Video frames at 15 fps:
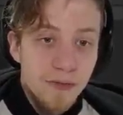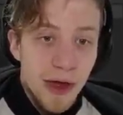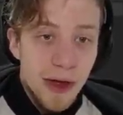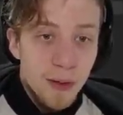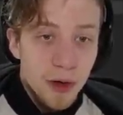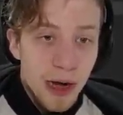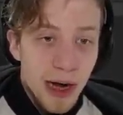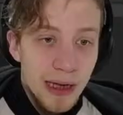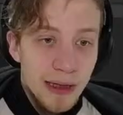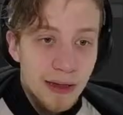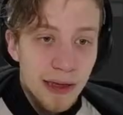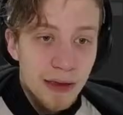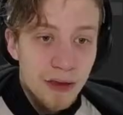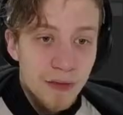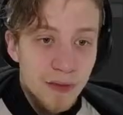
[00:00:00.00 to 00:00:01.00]
way more
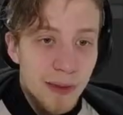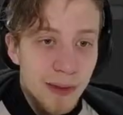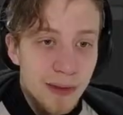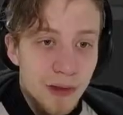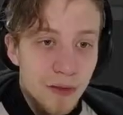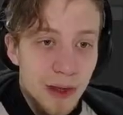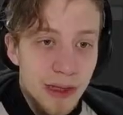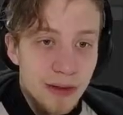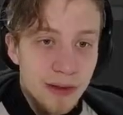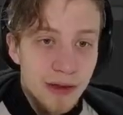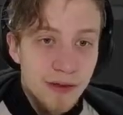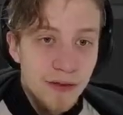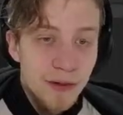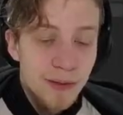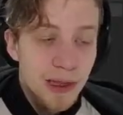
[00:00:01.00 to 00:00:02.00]
high-tech. You will be able to enter
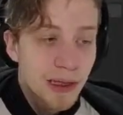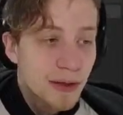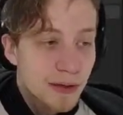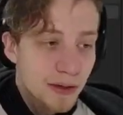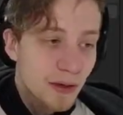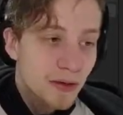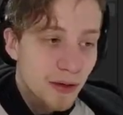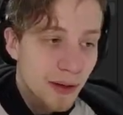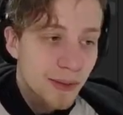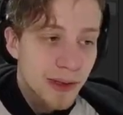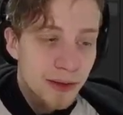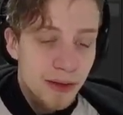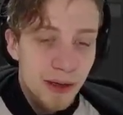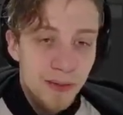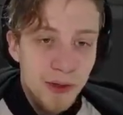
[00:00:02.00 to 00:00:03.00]
it from here. It's not gonna be
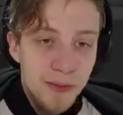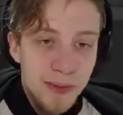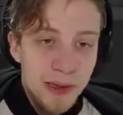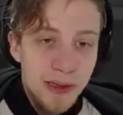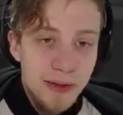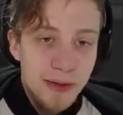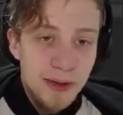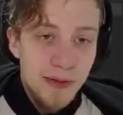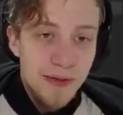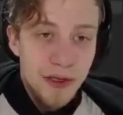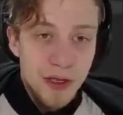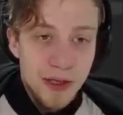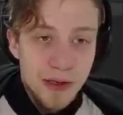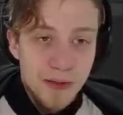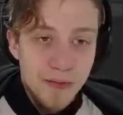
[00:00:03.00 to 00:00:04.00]
in the demo, but that's
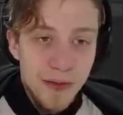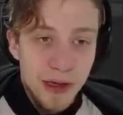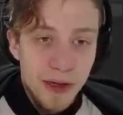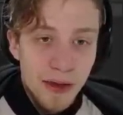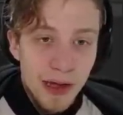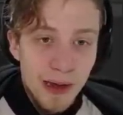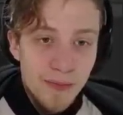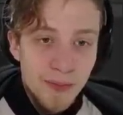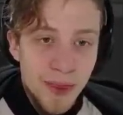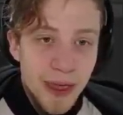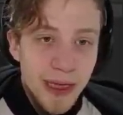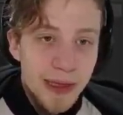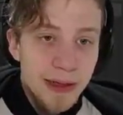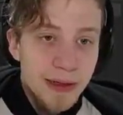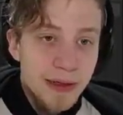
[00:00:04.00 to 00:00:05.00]
eventually in the final game,
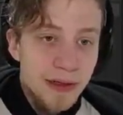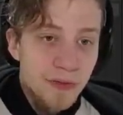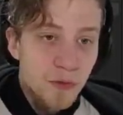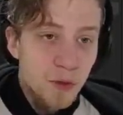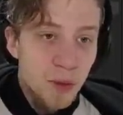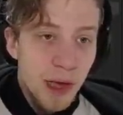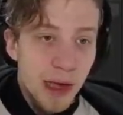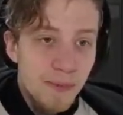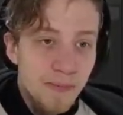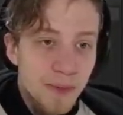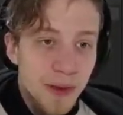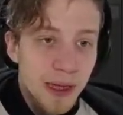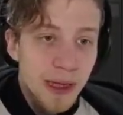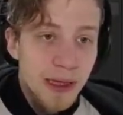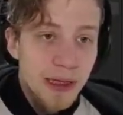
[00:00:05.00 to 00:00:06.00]
in the full game.
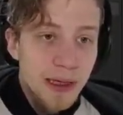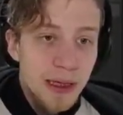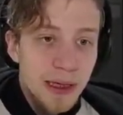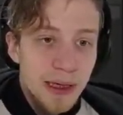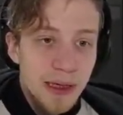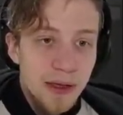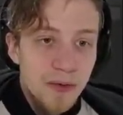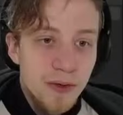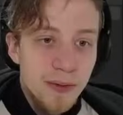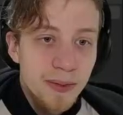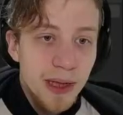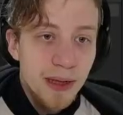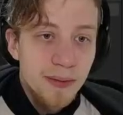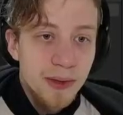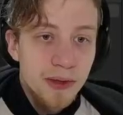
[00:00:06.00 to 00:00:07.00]
You will
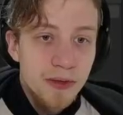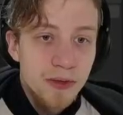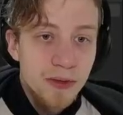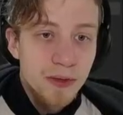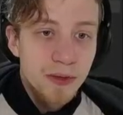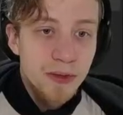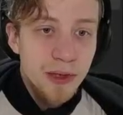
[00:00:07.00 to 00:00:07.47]
be able to